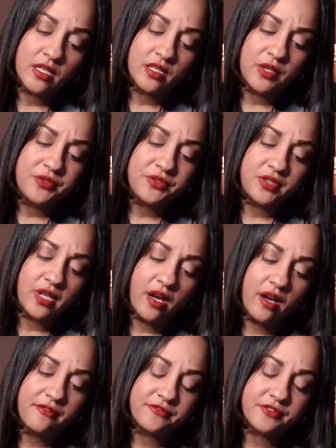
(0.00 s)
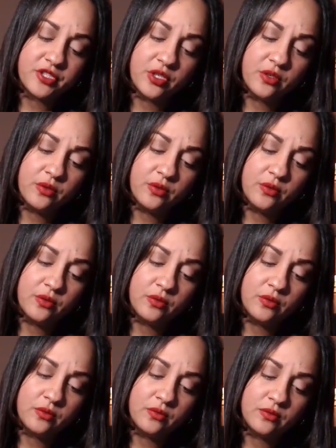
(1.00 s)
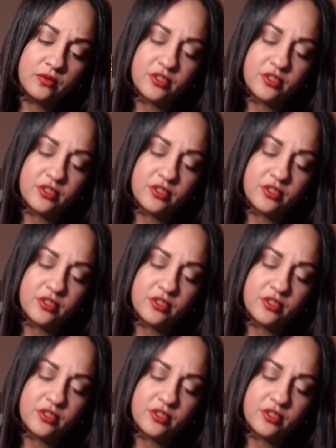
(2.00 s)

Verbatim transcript: closed off to.